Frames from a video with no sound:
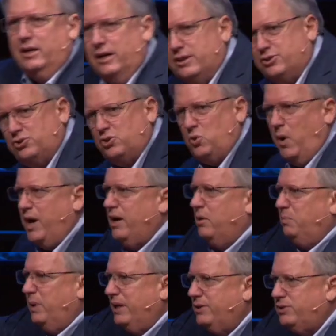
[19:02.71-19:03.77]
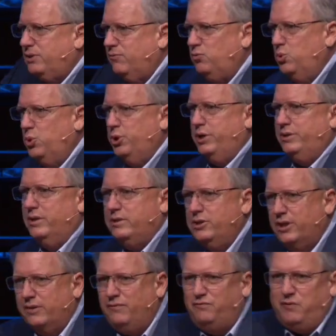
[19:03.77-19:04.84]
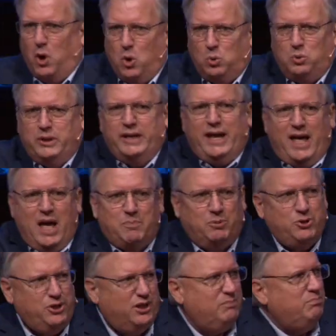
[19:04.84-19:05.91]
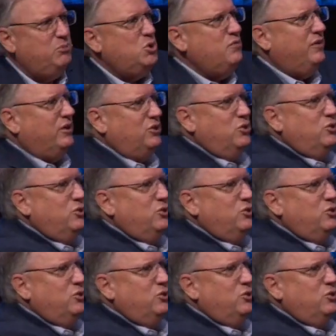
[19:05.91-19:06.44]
a square piece of wood that you could fold it up and you could move it and